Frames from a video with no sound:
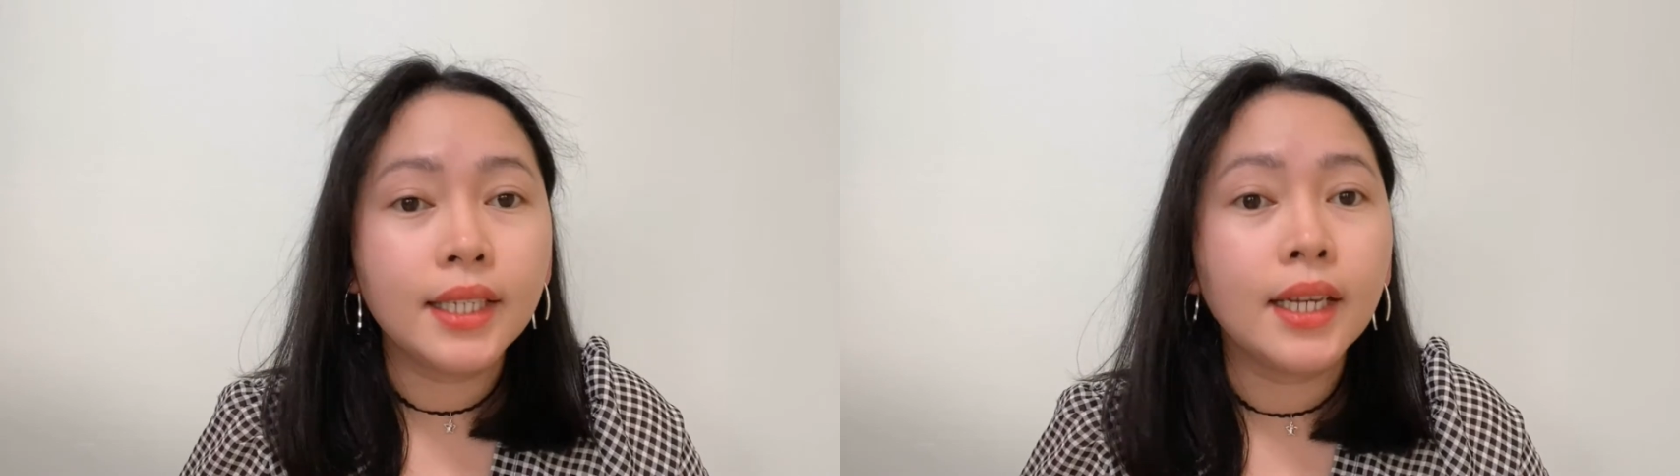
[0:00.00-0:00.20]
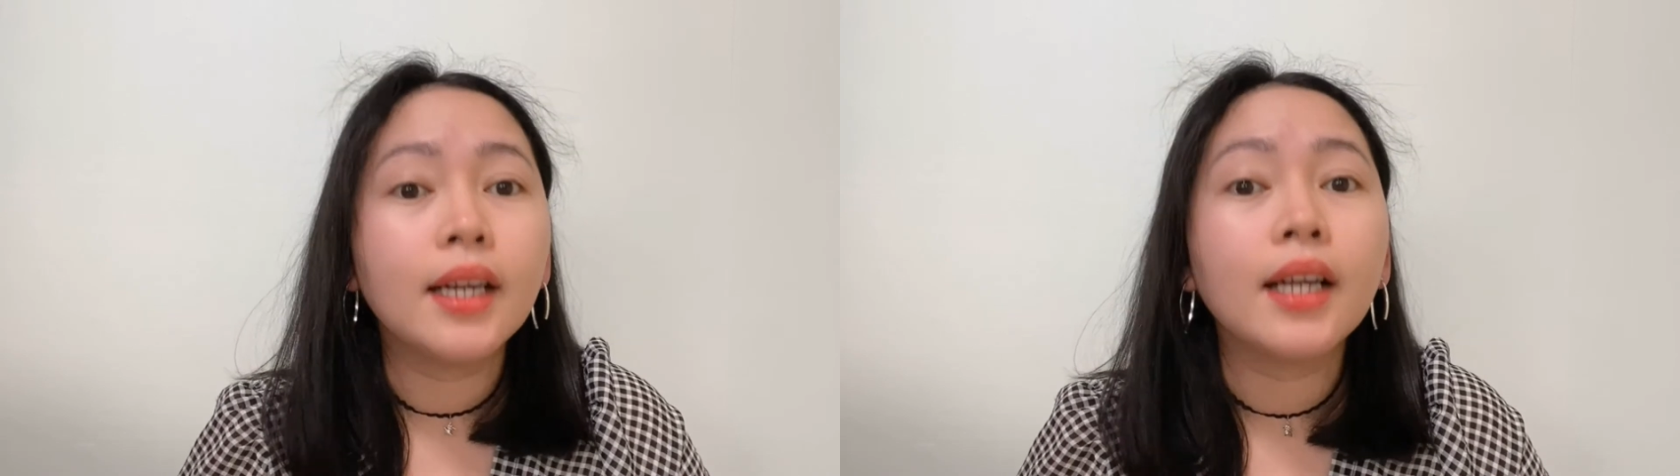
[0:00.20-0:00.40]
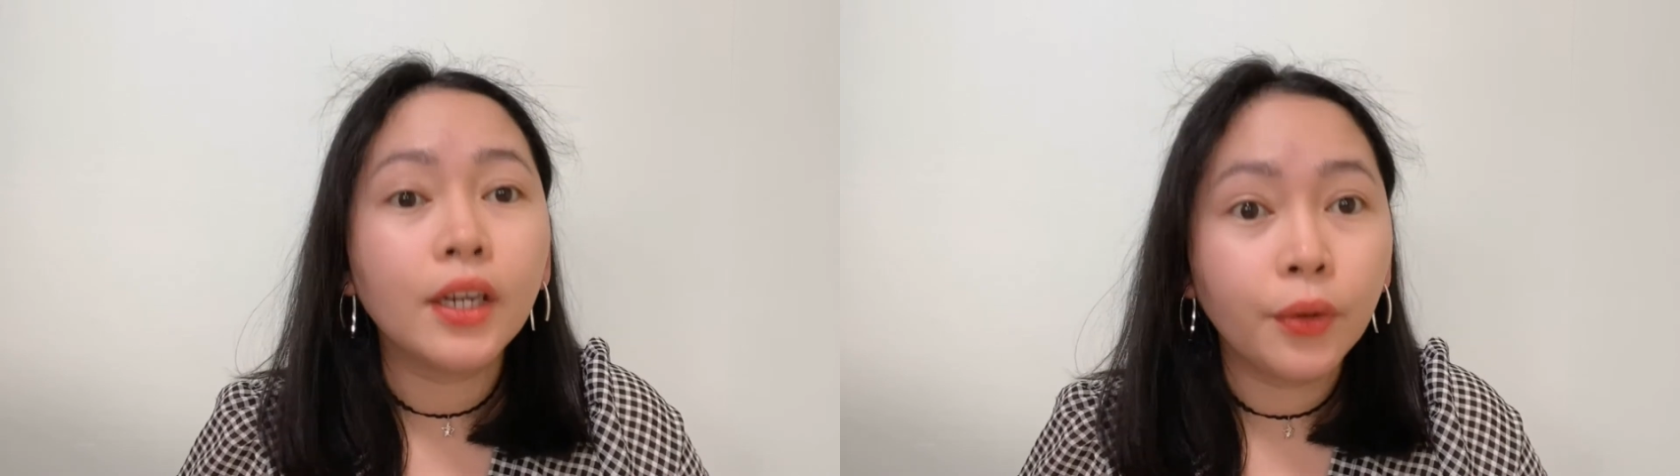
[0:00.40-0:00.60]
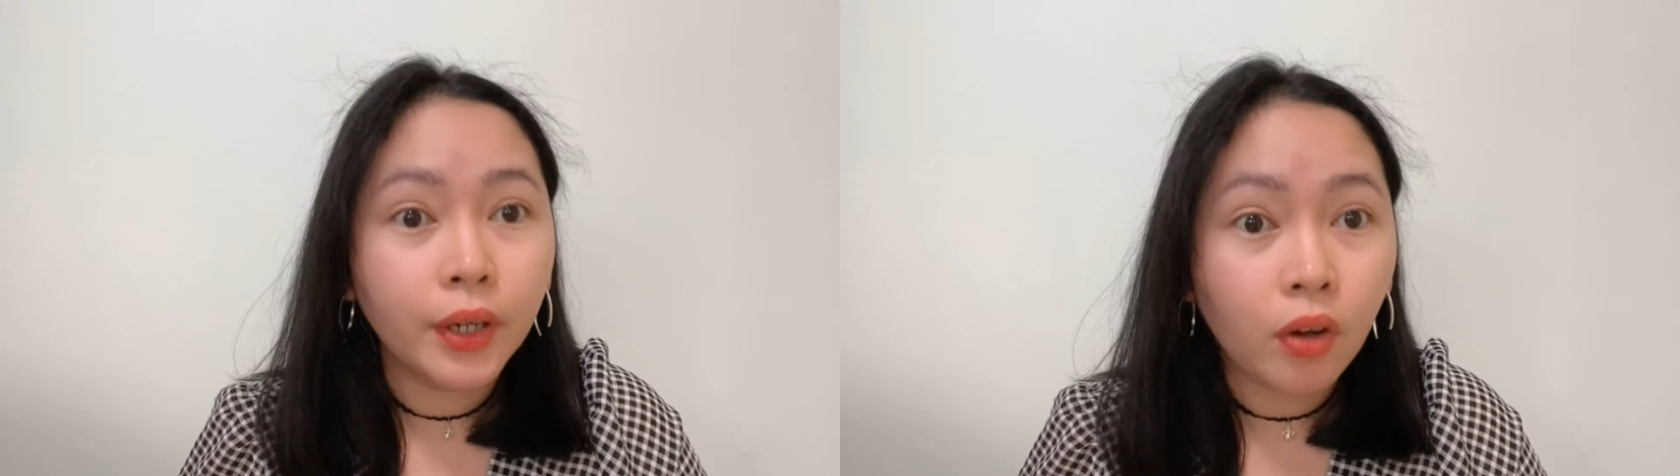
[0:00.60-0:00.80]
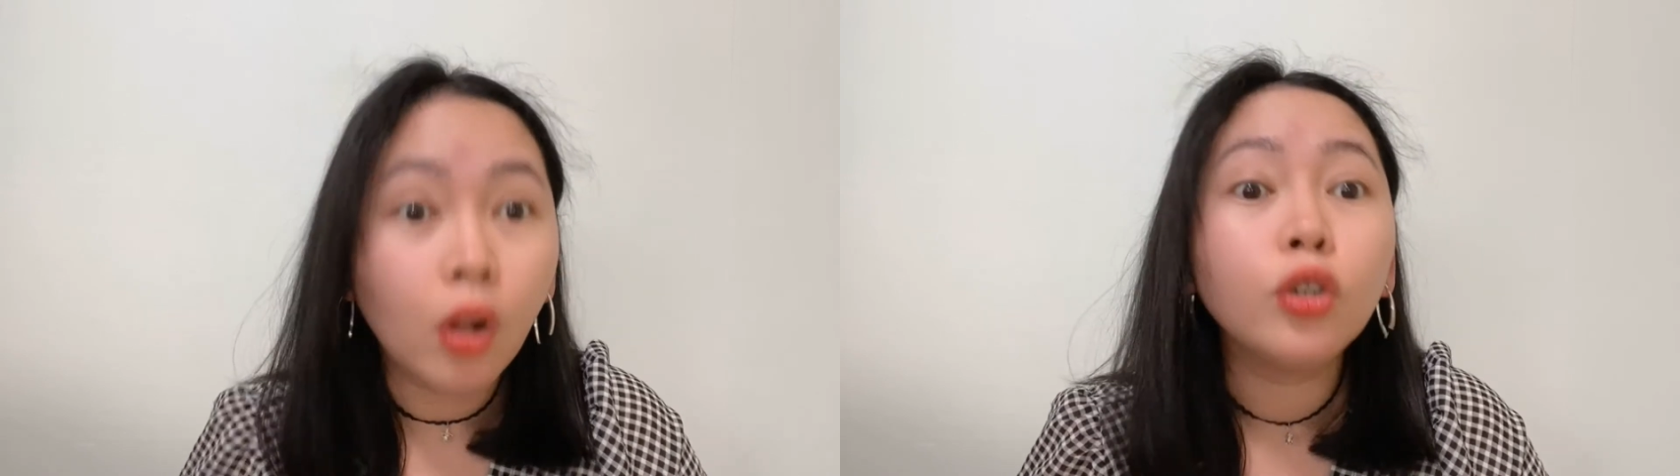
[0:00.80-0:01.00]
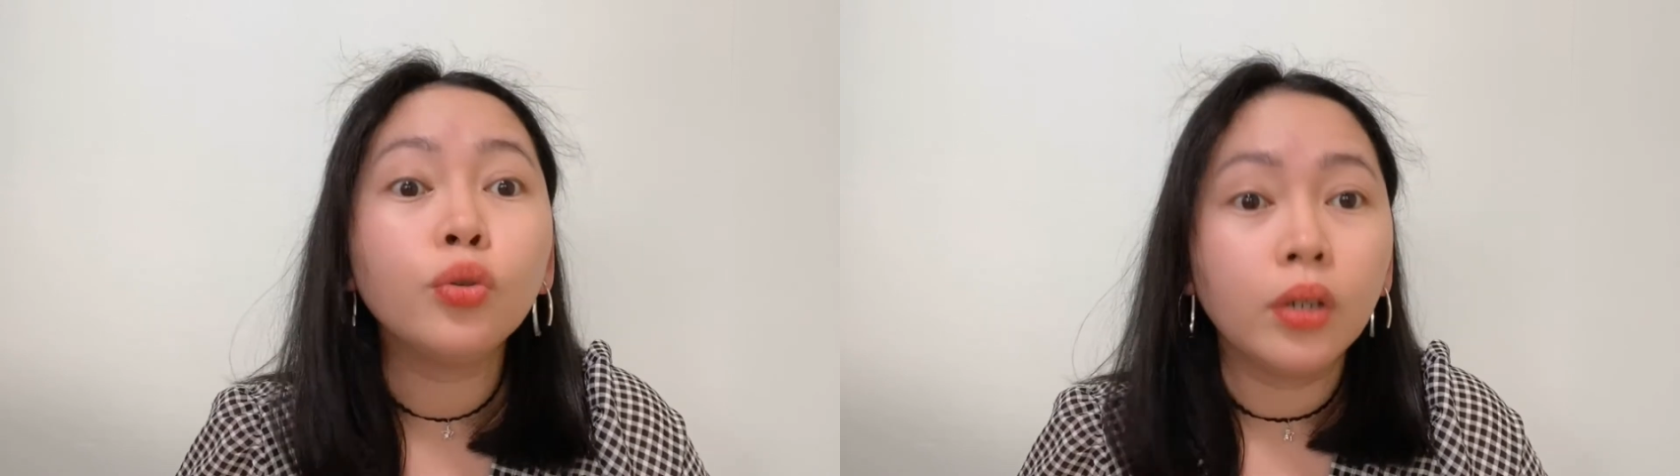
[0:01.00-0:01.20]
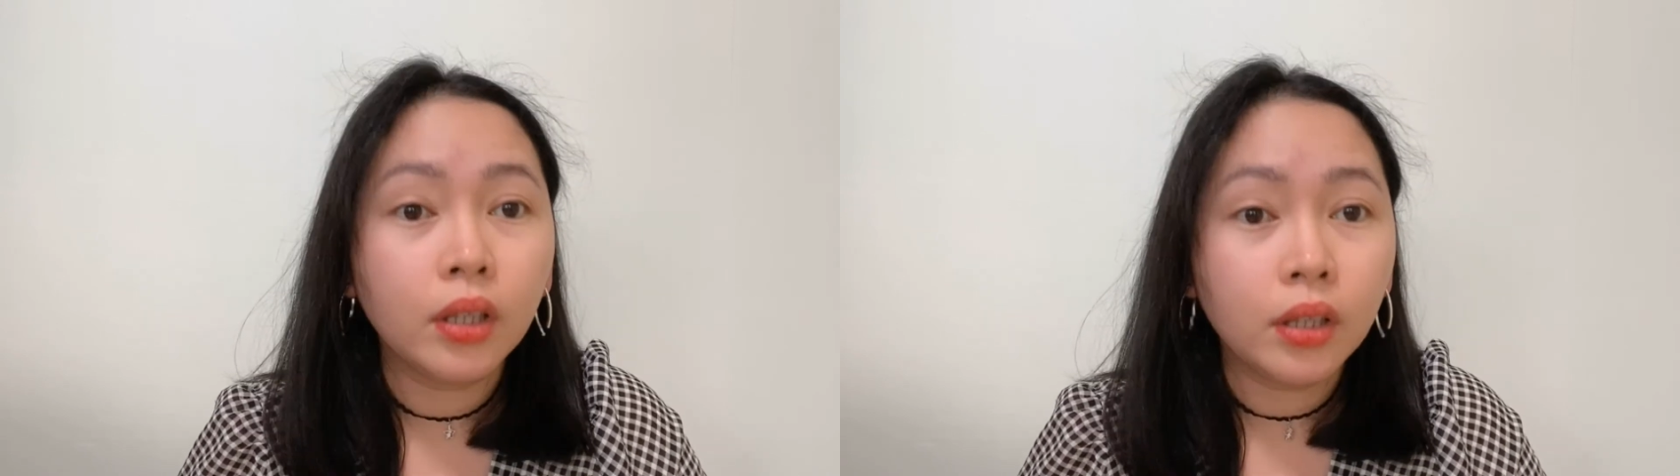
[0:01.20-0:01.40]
the agricultural